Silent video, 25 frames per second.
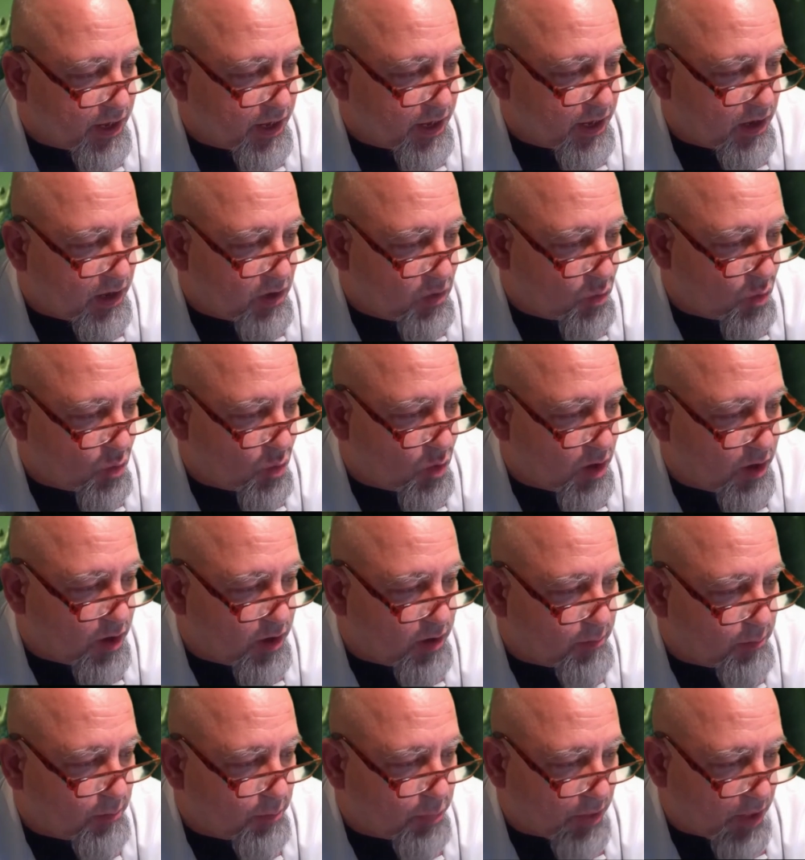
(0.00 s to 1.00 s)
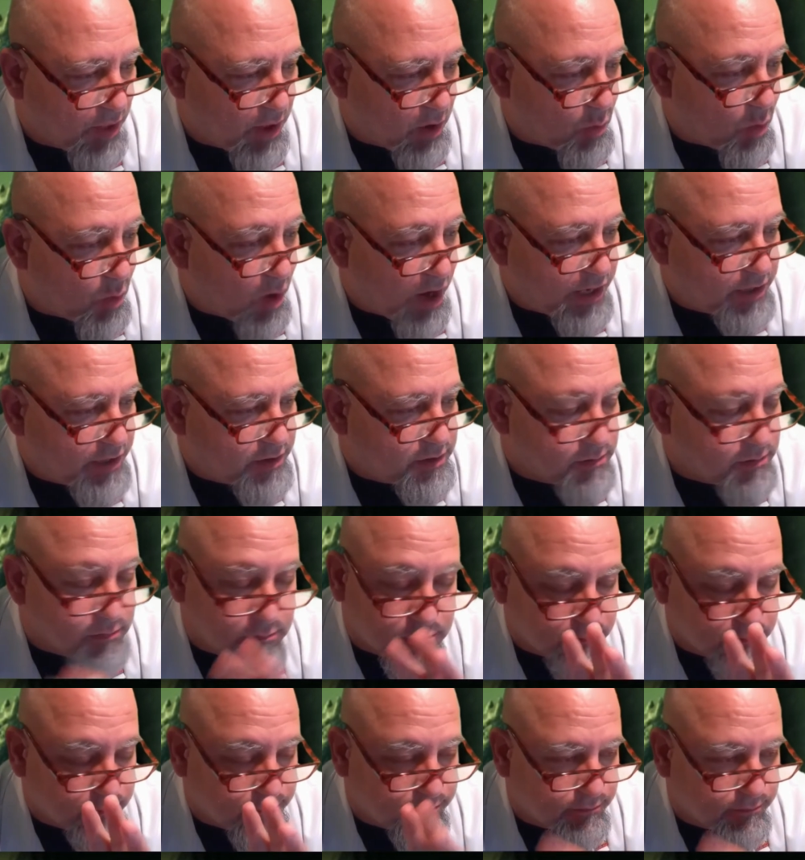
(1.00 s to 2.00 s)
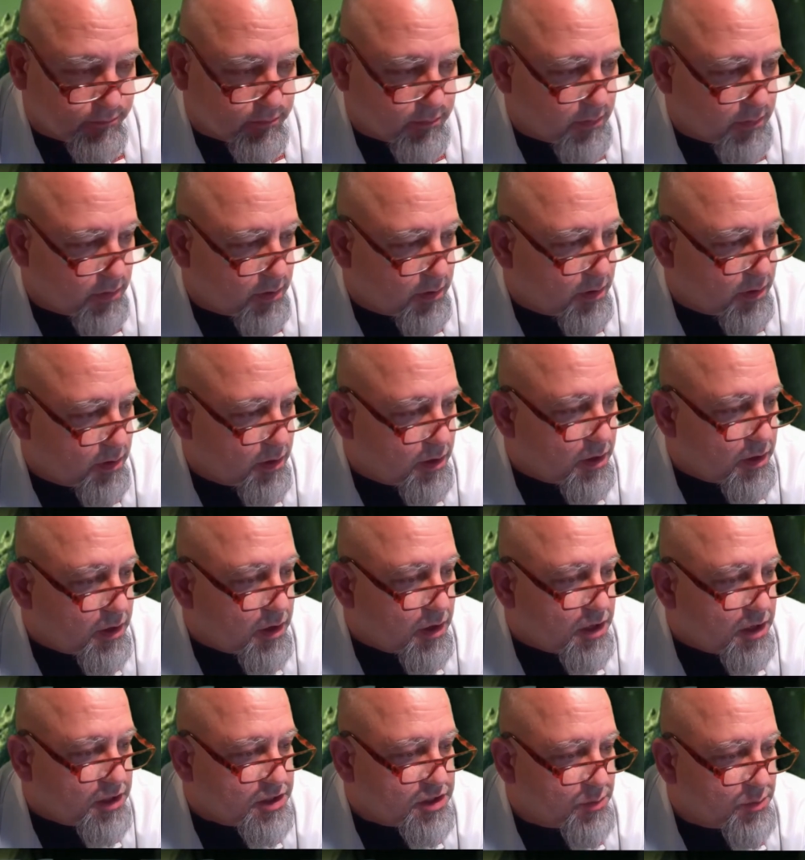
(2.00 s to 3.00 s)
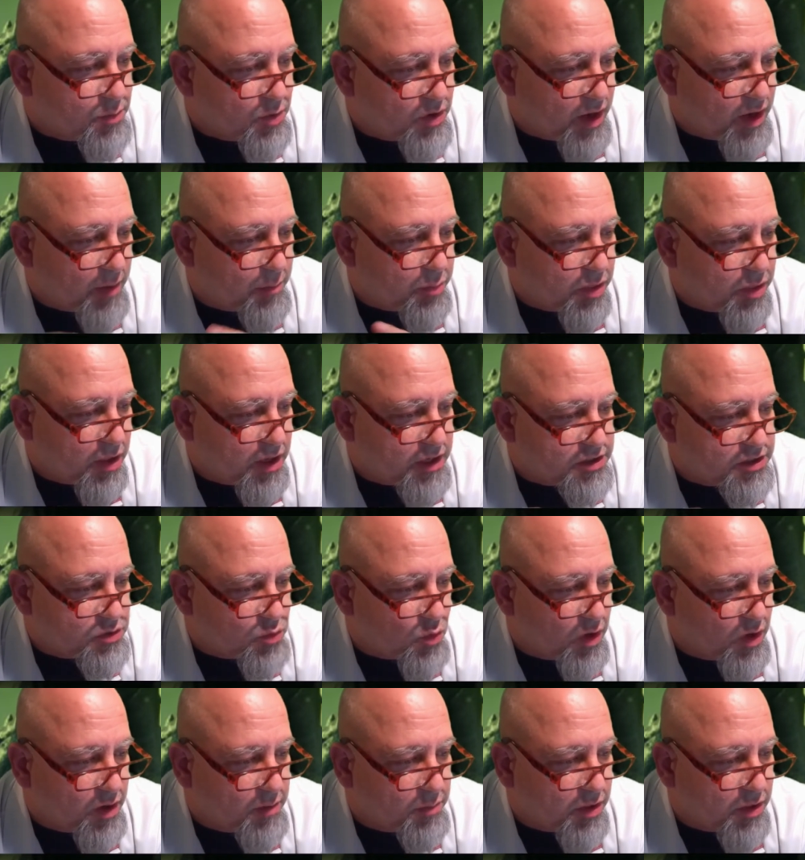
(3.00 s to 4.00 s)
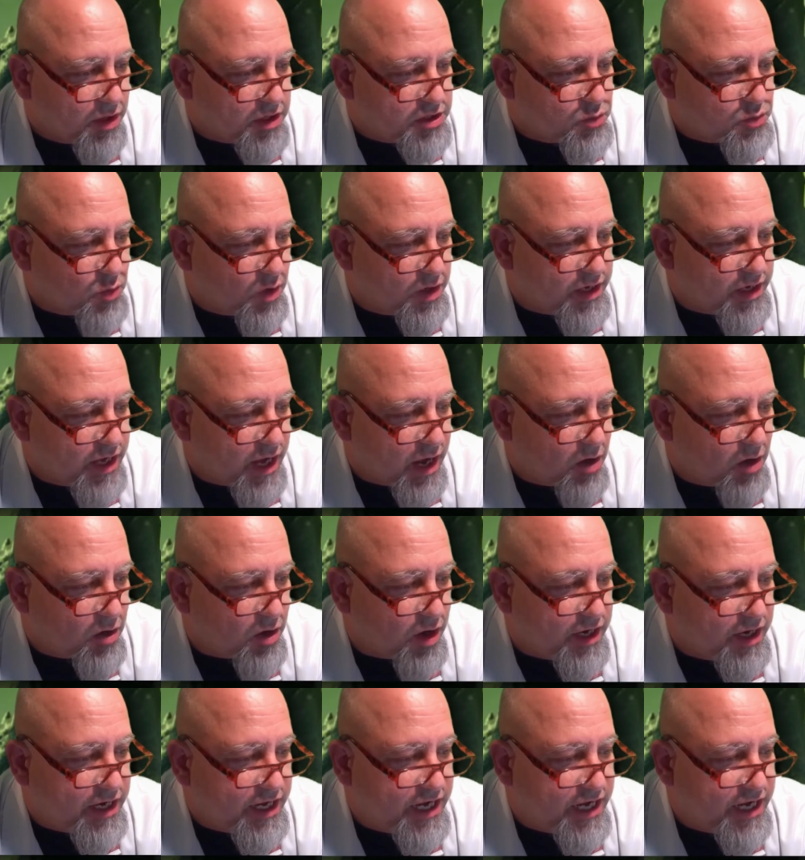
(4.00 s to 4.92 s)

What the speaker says: and 1 white to put a +1/+1 counter on